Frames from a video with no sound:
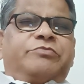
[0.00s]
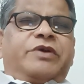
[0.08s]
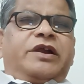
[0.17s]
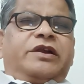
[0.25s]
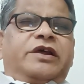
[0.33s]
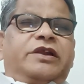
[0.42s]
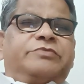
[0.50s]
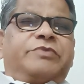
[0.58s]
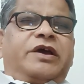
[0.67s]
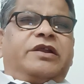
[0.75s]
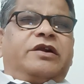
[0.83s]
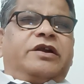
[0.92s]
maintenance,
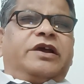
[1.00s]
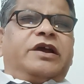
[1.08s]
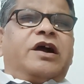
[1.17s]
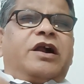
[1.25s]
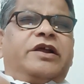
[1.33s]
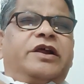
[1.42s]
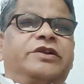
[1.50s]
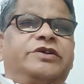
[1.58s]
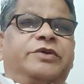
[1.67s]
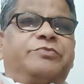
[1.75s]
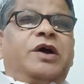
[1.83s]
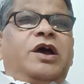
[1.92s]
minority,
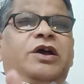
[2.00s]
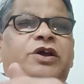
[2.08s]
guardianship,